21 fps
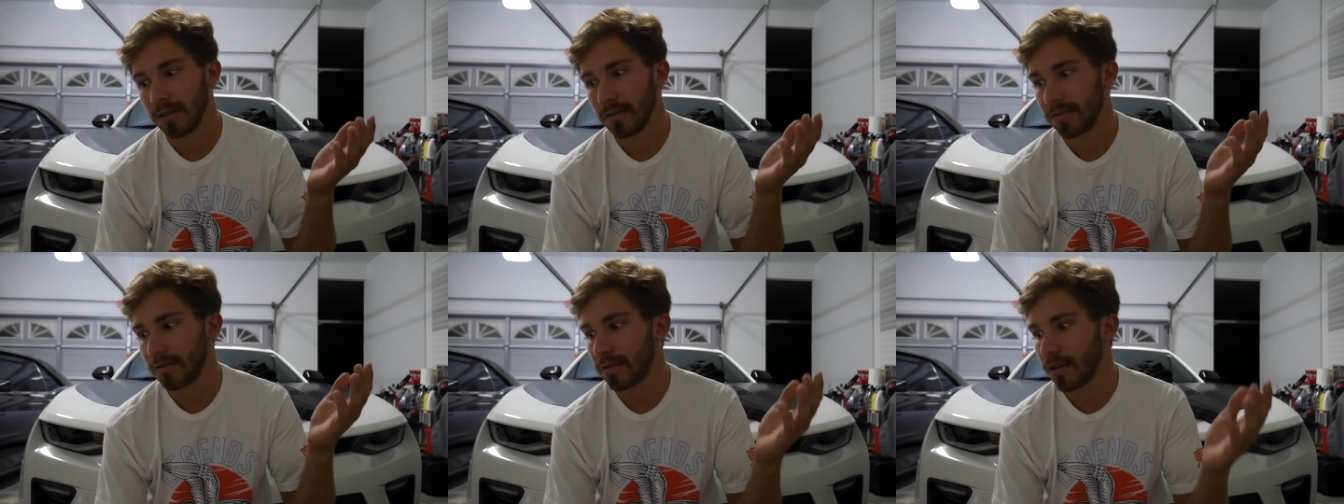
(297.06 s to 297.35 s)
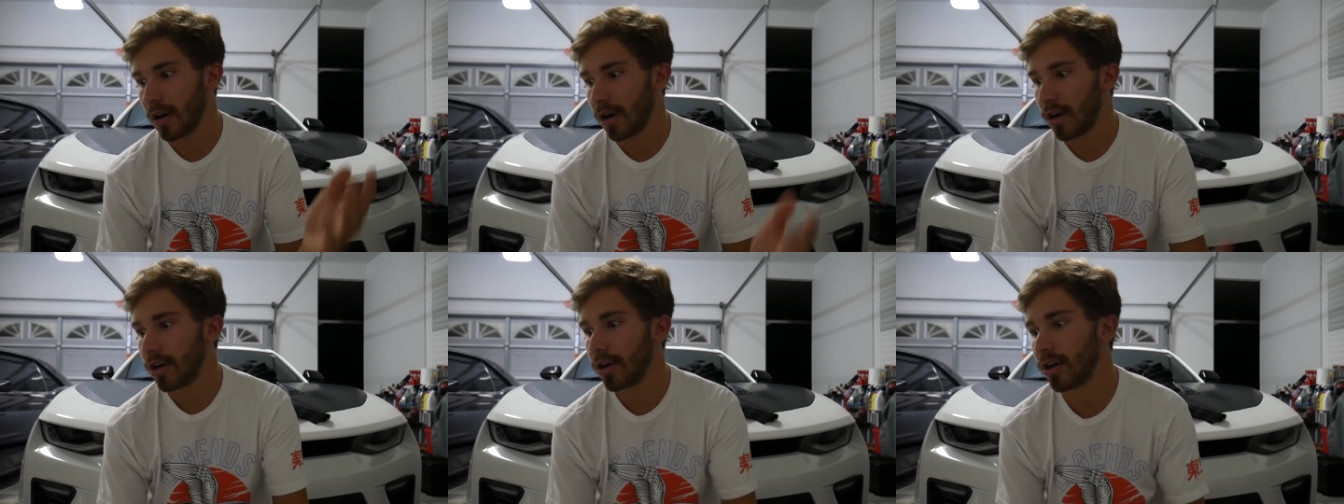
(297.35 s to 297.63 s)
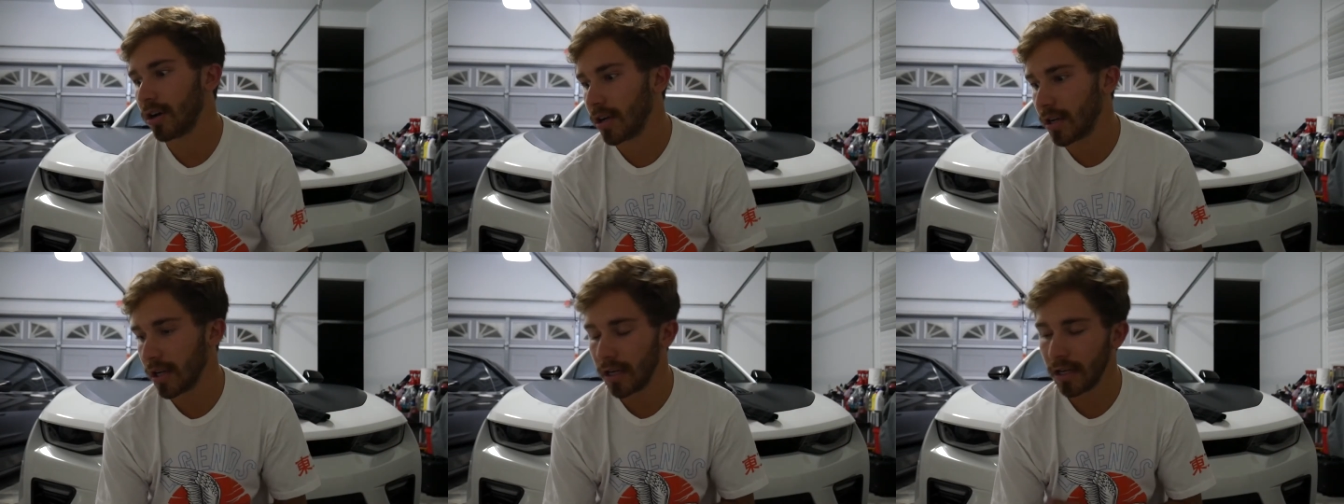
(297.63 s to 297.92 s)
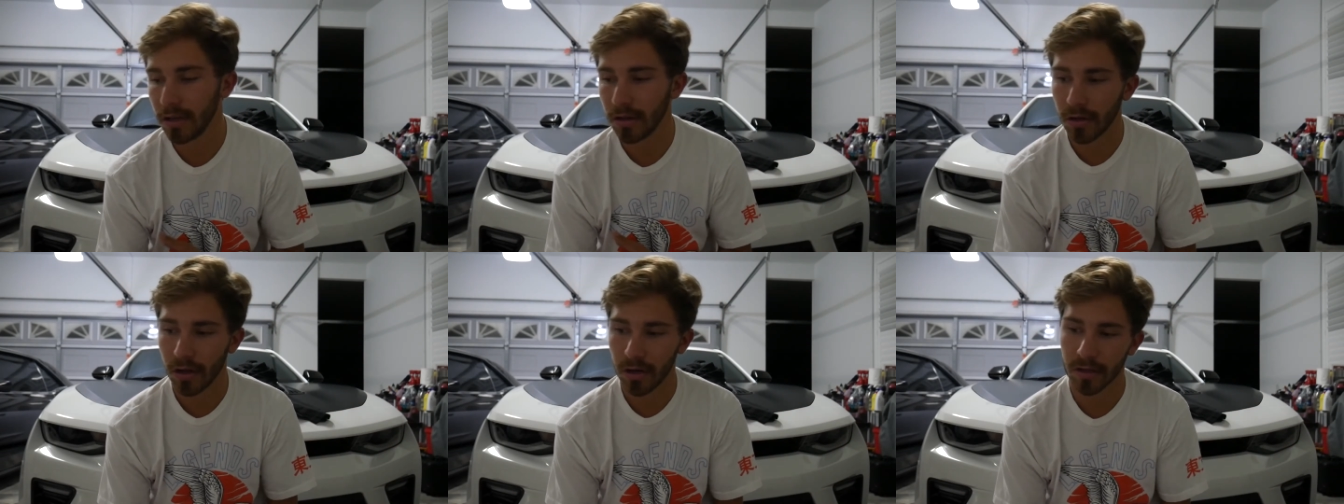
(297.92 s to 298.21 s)
a
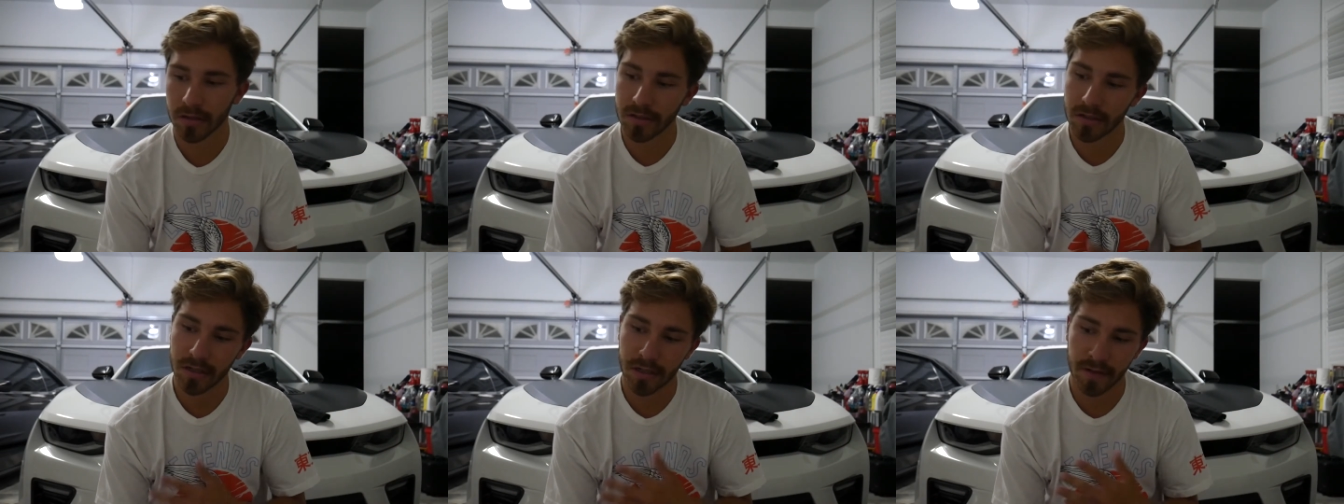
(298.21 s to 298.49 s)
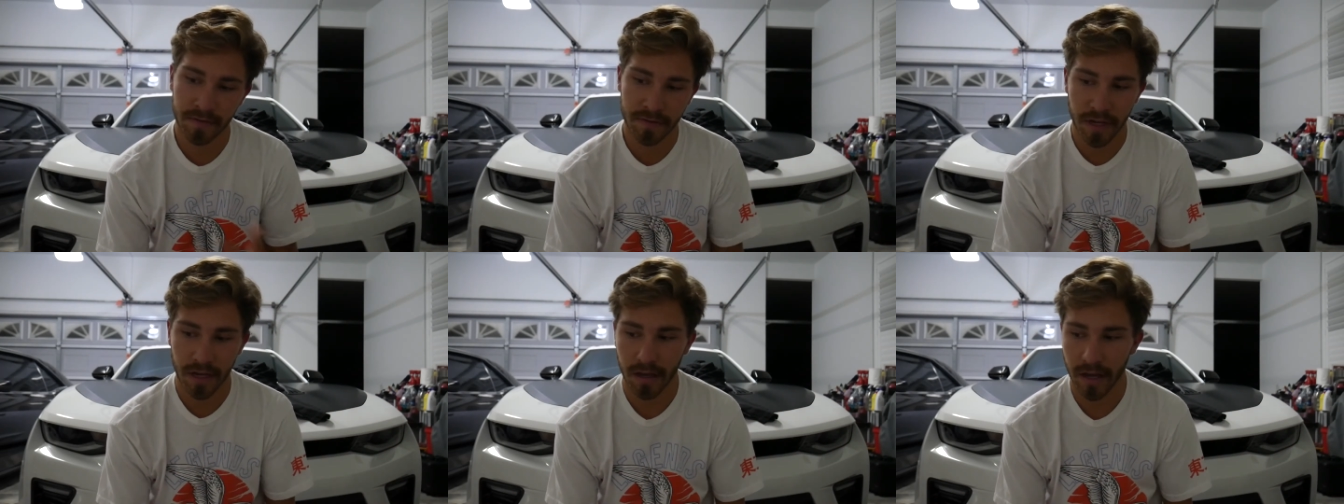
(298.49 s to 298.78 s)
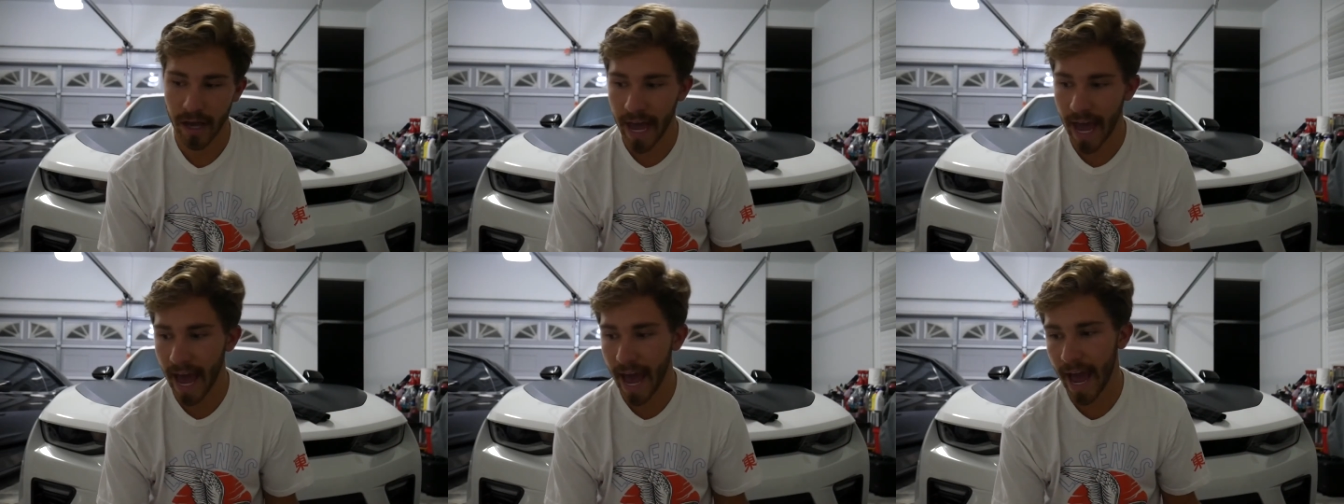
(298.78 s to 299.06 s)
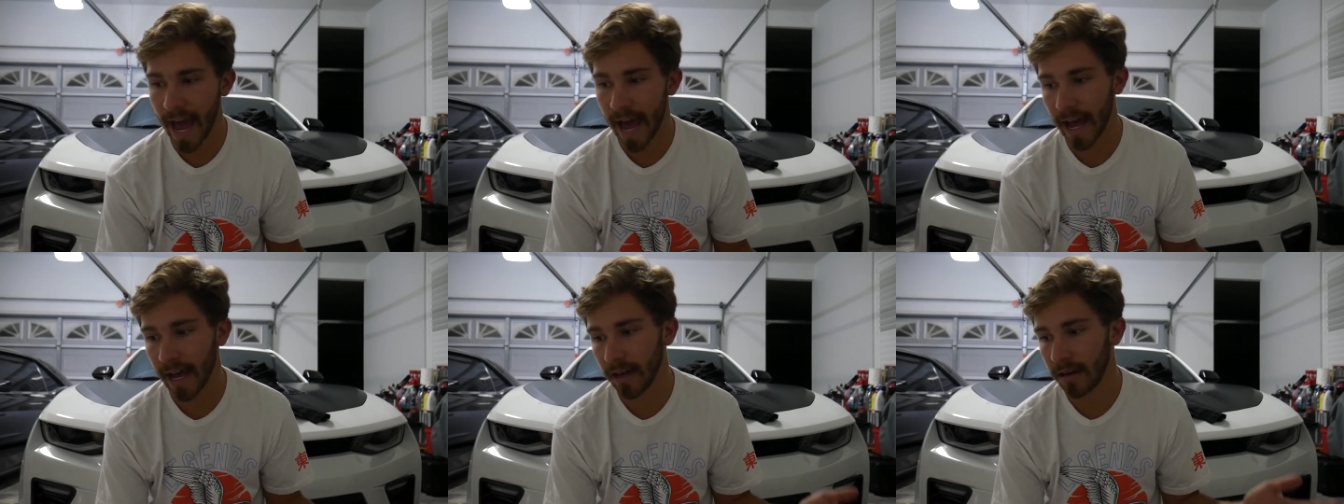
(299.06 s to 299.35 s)
hoodie, long sleeves, a
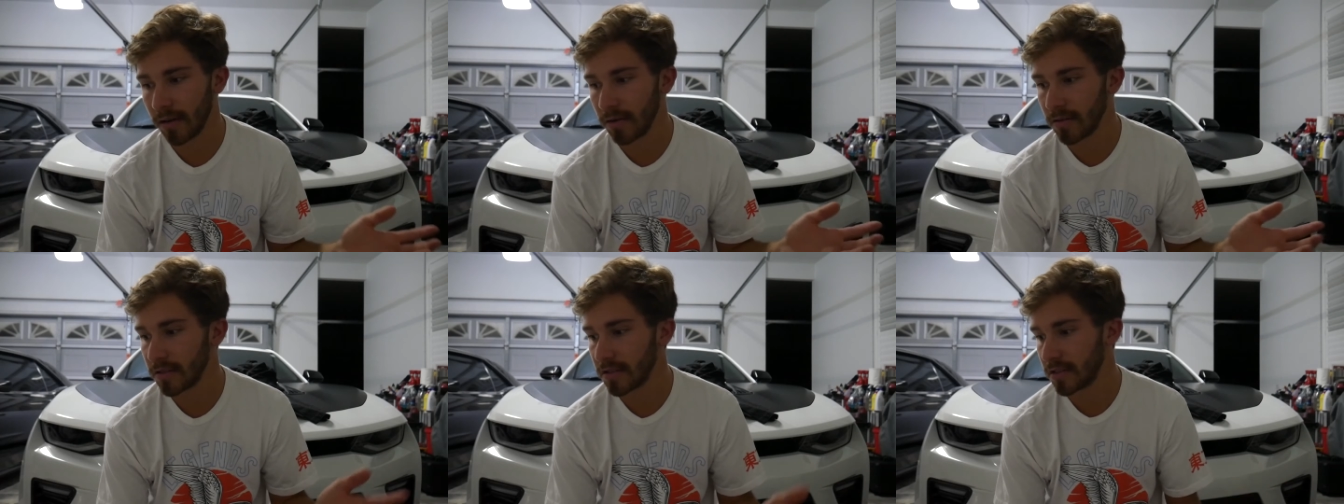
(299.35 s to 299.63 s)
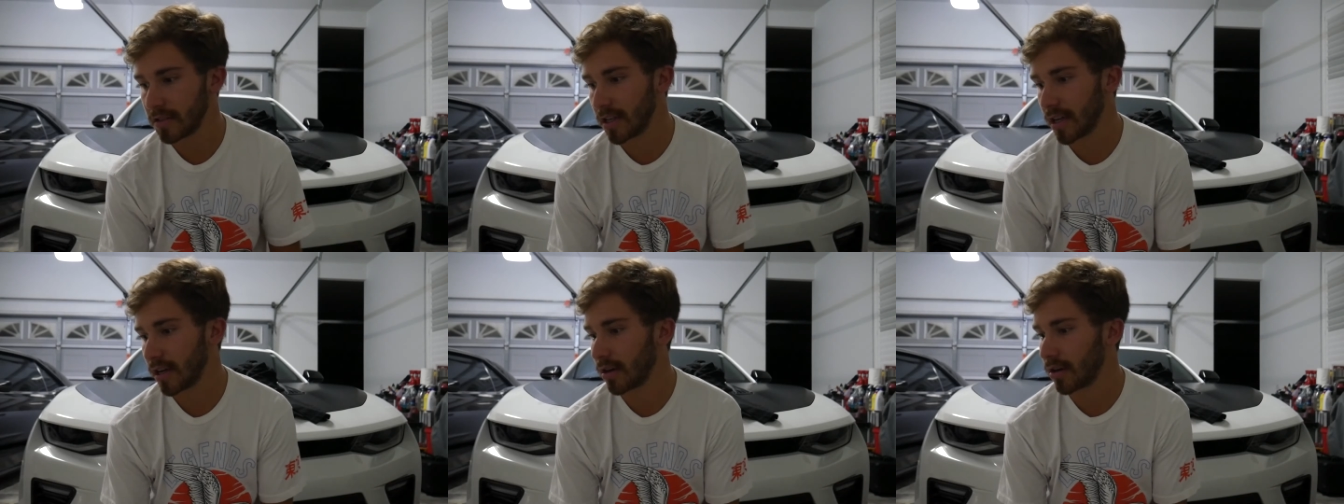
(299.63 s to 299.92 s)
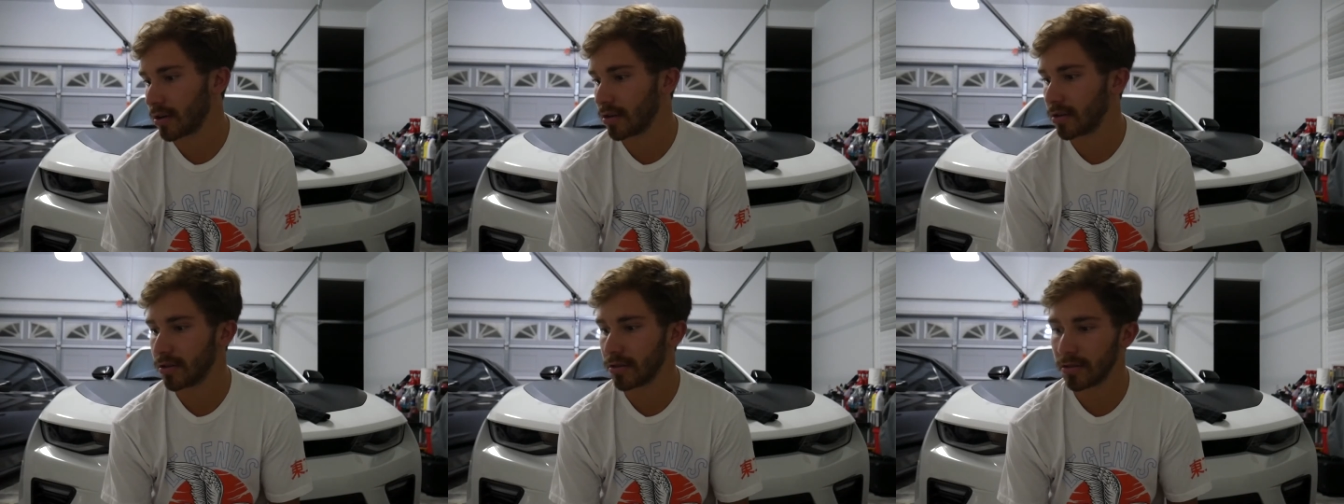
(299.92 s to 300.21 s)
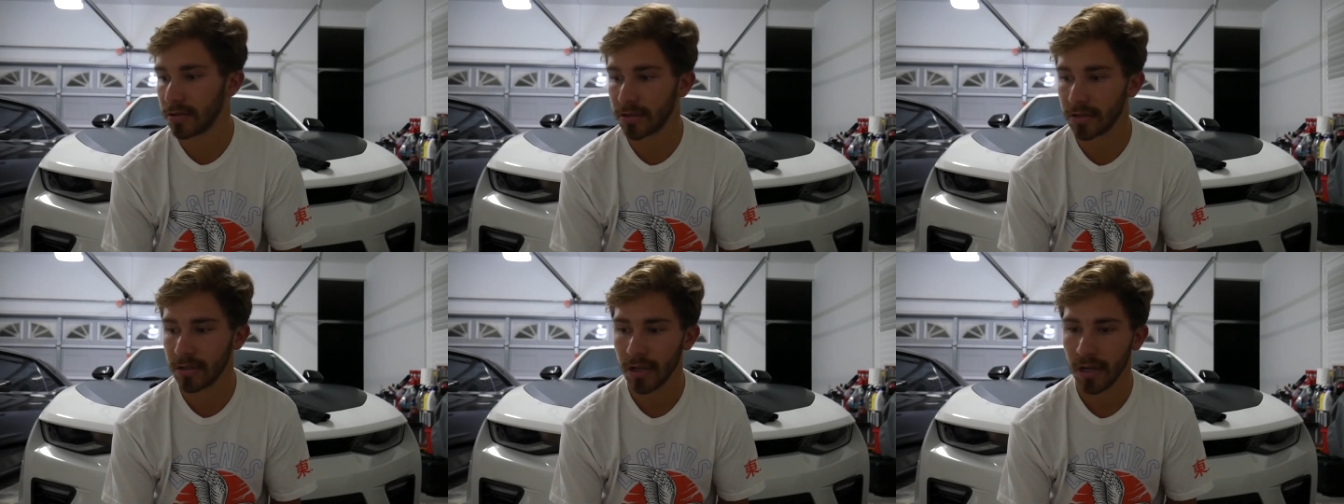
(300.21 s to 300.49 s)
hat,
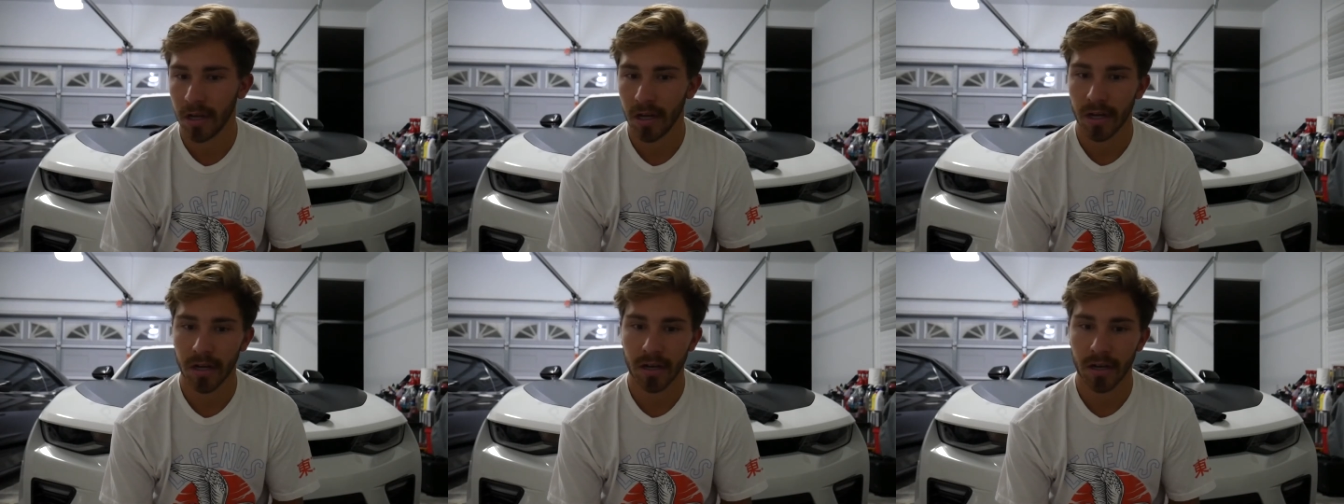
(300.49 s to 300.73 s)
stickers,